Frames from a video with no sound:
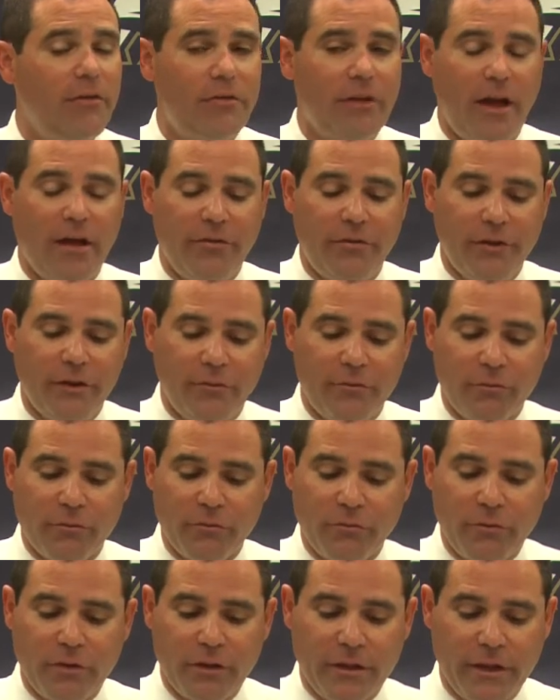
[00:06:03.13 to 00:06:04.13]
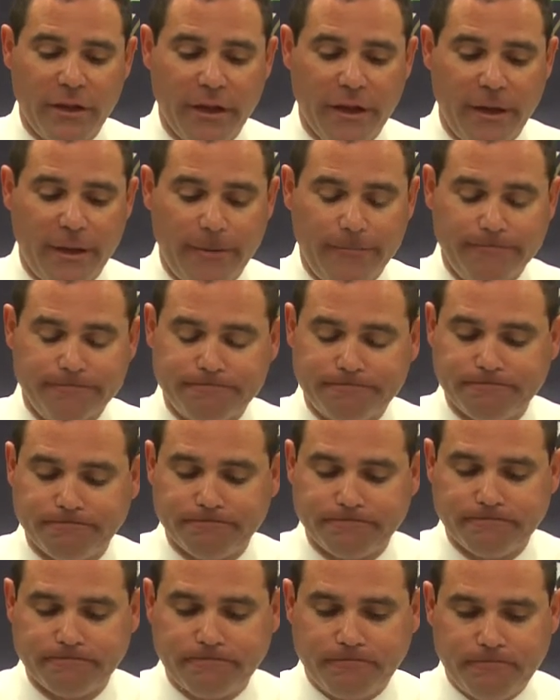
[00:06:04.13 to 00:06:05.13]
I think we really
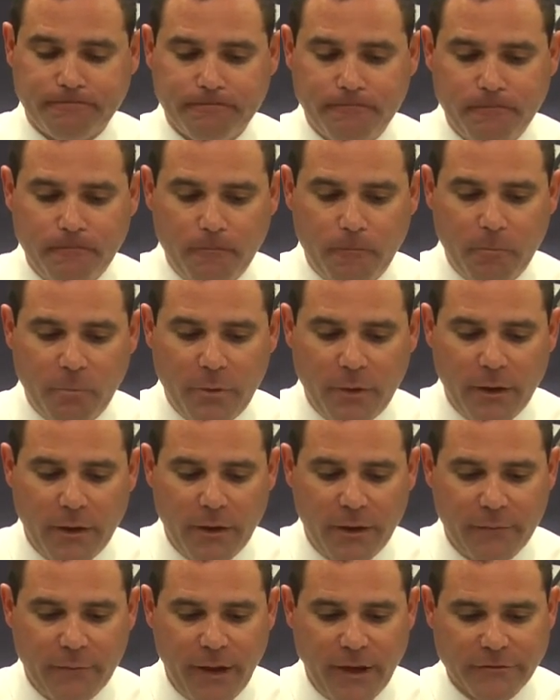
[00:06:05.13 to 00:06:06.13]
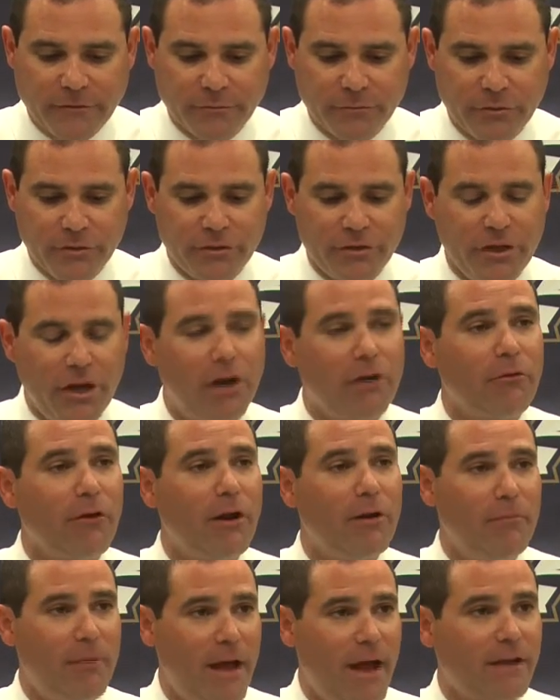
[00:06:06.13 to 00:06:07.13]
have some good young
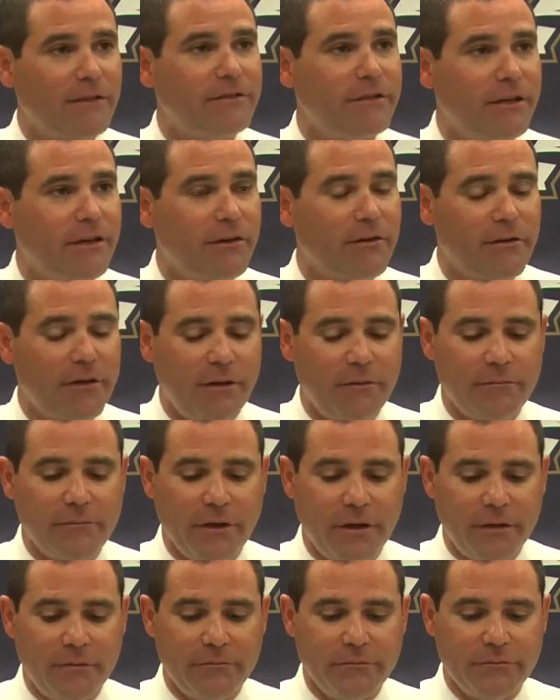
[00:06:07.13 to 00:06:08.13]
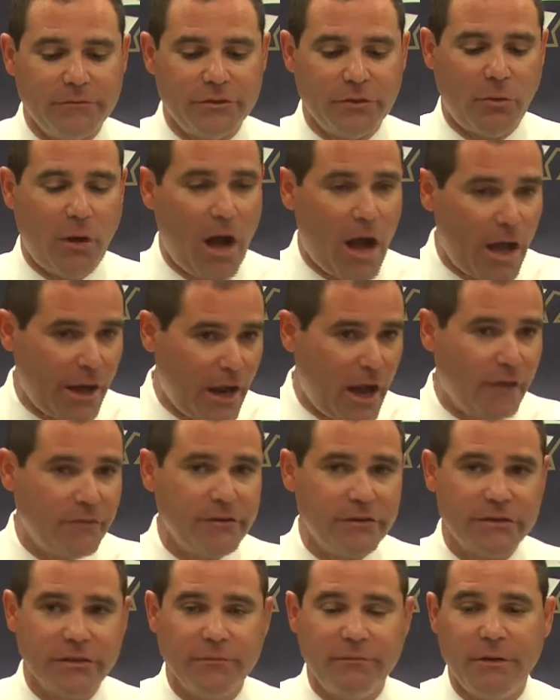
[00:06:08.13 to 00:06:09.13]
running backs here. Juwan,
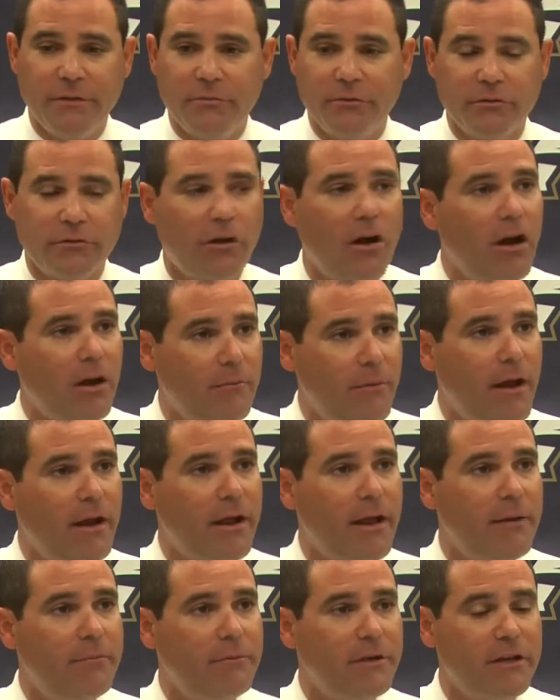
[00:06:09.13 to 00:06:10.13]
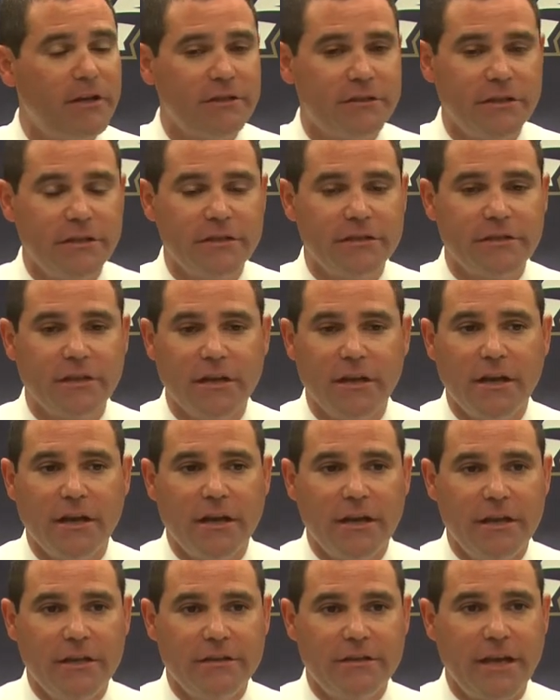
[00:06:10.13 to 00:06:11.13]
obviously people talk about him because he's
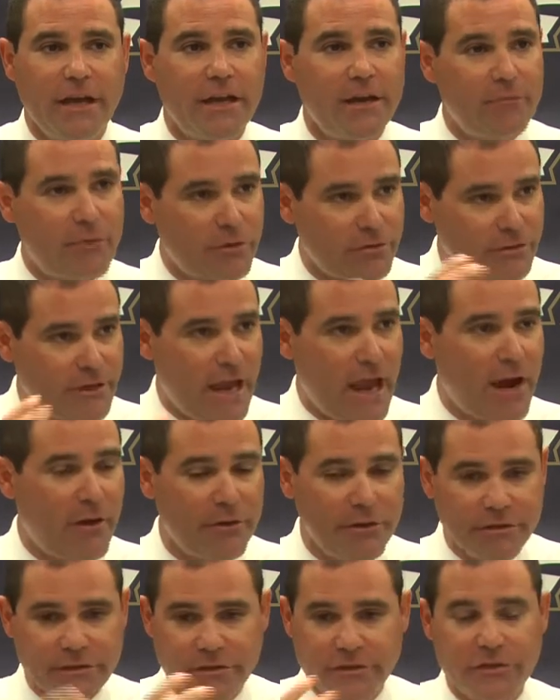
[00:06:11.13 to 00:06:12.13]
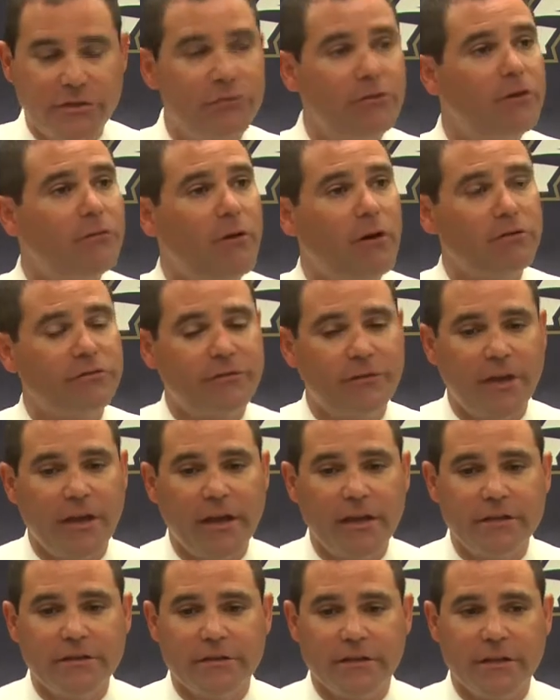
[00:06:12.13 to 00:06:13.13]
getting the most carries and doing the most
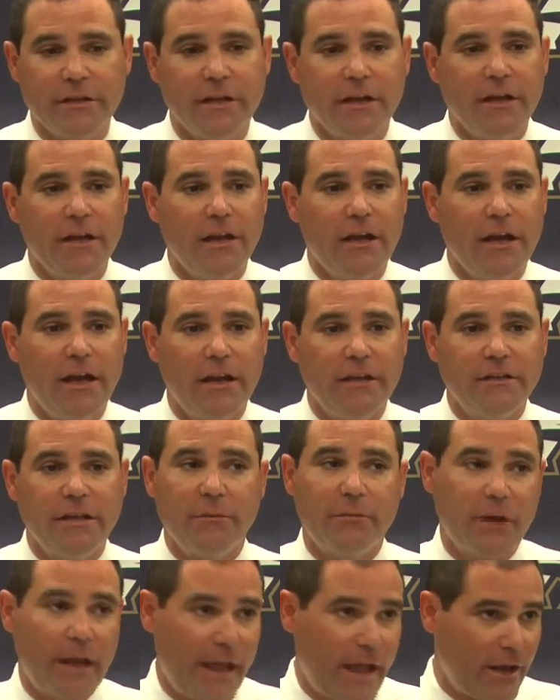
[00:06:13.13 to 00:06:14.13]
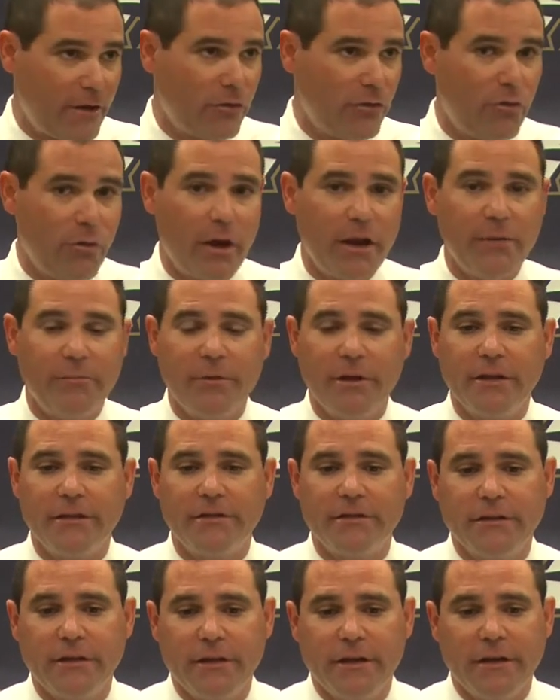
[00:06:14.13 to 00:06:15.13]
things, and he's able to handle quite a
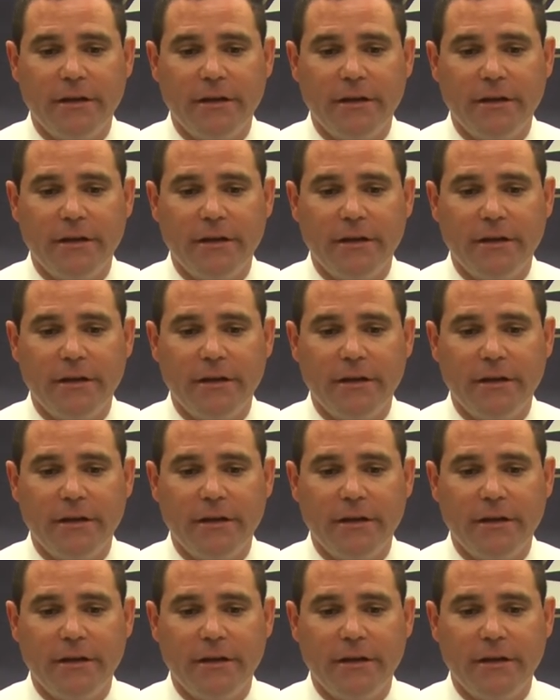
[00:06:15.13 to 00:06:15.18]
bit.